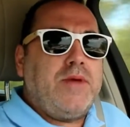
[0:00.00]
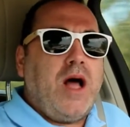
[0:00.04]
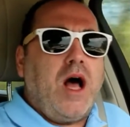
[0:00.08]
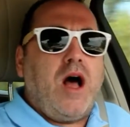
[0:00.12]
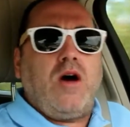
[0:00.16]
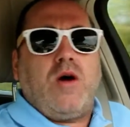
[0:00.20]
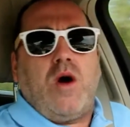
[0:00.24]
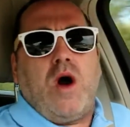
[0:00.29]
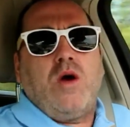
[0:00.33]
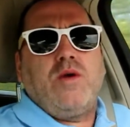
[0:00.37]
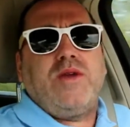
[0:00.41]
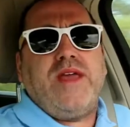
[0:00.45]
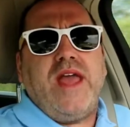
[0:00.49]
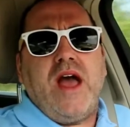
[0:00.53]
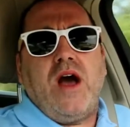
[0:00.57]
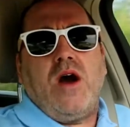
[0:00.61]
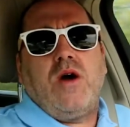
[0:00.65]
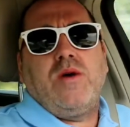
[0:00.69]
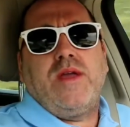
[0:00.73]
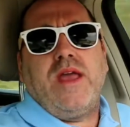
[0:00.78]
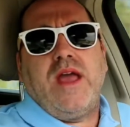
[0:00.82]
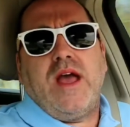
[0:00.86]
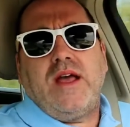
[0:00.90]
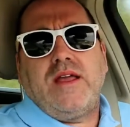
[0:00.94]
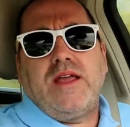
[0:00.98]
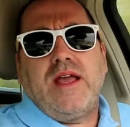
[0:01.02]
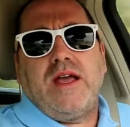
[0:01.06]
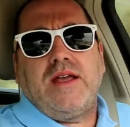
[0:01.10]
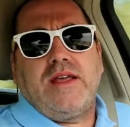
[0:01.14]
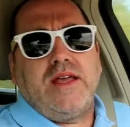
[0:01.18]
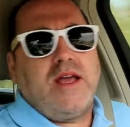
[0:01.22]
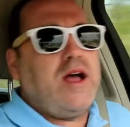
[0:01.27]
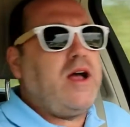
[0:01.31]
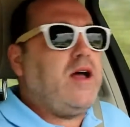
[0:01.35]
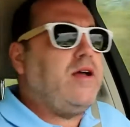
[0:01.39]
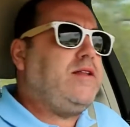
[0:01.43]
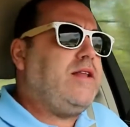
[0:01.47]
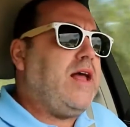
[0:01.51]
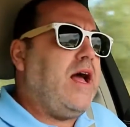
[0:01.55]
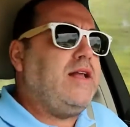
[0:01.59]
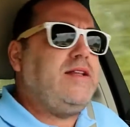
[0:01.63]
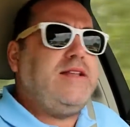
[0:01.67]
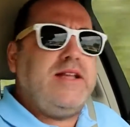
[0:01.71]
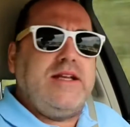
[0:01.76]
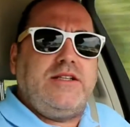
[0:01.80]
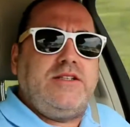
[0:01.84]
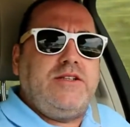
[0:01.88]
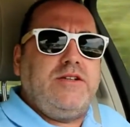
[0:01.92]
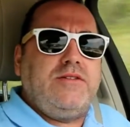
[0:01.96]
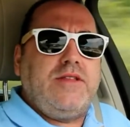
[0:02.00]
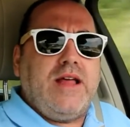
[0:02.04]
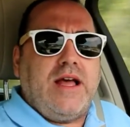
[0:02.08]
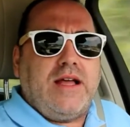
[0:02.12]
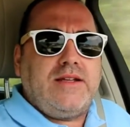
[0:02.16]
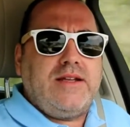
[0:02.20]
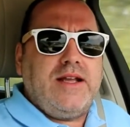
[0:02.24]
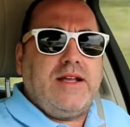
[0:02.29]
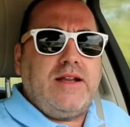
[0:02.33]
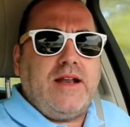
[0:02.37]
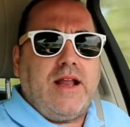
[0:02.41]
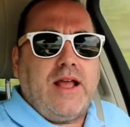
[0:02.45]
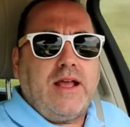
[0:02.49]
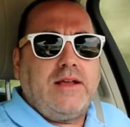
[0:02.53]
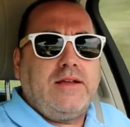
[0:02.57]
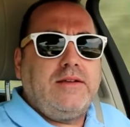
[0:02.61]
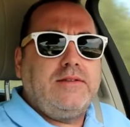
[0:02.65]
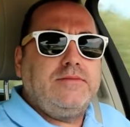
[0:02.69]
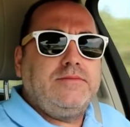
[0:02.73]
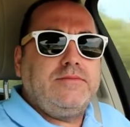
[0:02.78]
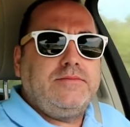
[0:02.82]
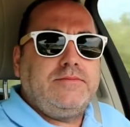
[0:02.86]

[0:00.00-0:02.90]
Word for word: Oh, oh yeah, oh yeah, yeah, yeah. I, I did do that, didn't I?